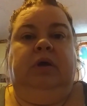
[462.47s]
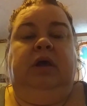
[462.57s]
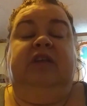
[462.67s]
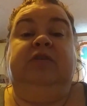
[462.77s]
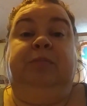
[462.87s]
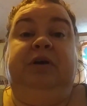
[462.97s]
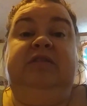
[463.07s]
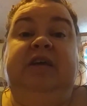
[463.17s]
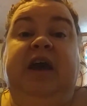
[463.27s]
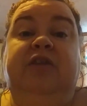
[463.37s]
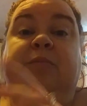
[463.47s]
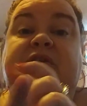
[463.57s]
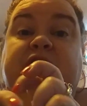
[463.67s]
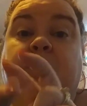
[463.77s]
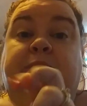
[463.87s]
It's a put together
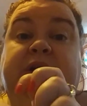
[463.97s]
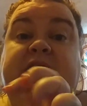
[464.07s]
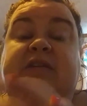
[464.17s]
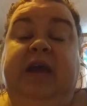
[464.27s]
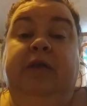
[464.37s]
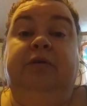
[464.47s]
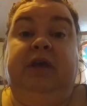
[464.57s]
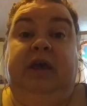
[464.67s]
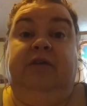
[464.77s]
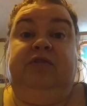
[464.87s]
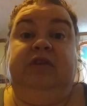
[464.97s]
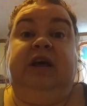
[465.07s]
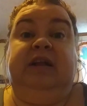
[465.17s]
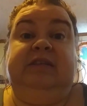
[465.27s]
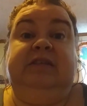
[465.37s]
but don't put it together gift.
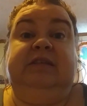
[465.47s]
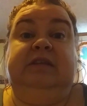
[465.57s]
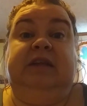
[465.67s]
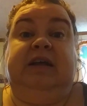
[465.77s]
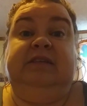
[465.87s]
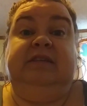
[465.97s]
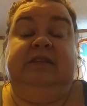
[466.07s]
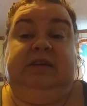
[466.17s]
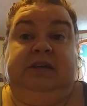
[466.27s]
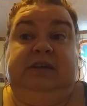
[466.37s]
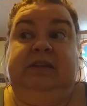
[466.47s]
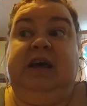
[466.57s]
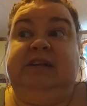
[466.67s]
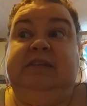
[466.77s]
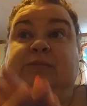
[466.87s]
That's that's the thing.
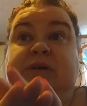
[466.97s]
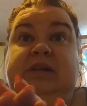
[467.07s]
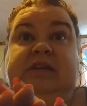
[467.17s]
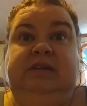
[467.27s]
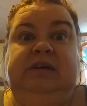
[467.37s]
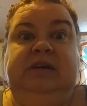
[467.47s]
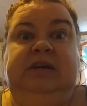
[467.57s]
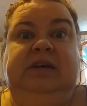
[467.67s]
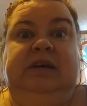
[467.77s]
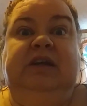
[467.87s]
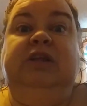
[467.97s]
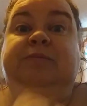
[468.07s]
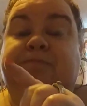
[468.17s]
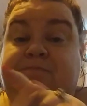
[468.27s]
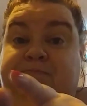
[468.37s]
That's what
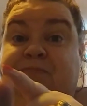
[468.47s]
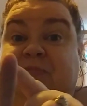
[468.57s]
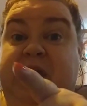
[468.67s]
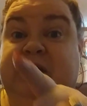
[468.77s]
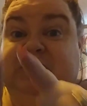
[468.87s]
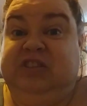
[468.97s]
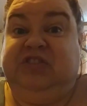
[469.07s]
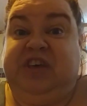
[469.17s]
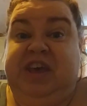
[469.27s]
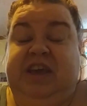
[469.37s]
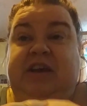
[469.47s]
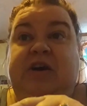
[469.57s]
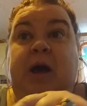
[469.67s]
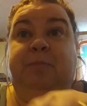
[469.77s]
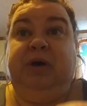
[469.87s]
there's the thing.
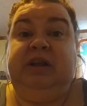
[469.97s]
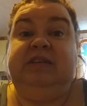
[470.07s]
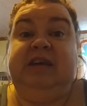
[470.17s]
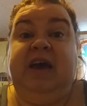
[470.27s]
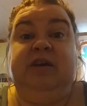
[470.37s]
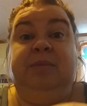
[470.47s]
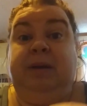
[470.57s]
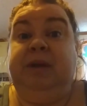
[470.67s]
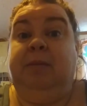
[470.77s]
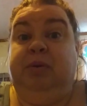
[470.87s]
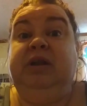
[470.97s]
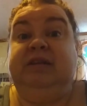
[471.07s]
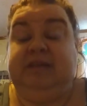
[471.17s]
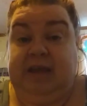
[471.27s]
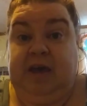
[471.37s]
I'm putting it together, but I'm not putting
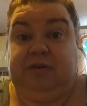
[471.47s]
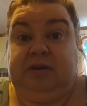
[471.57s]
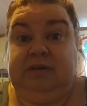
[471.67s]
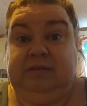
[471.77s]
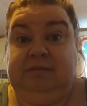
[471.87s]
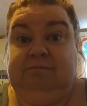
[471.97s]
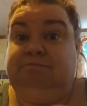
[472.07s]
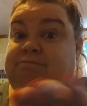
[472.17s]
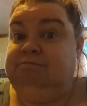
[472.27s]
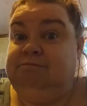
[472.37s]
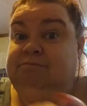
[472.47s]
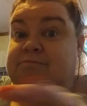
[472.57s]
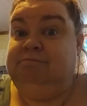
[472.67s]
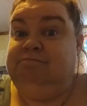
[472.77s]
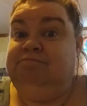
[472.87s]
it together.
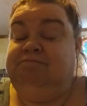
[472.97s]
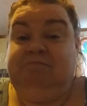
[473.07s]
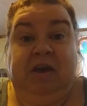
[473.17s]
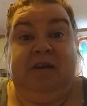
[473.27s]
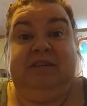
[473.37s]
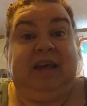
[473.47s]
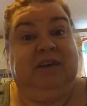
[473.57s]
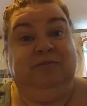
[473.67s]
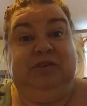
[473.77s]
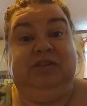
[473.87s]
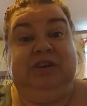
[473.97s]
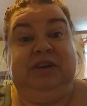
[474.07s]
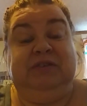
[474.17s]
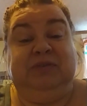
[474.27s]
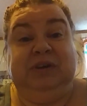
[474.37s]
There, is that confusing
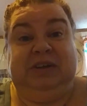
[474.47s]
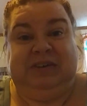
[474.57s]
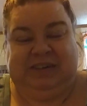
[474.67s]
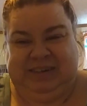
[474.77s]
enough for you?